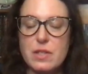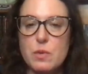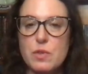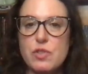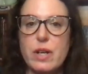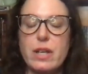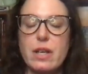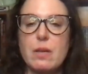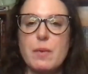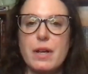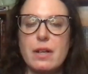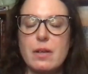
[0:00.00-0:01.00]
that was striking
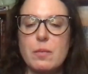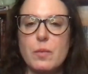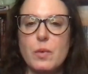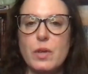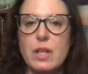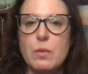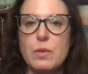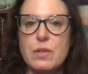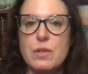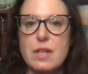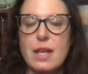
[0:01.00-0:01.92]
about him when he was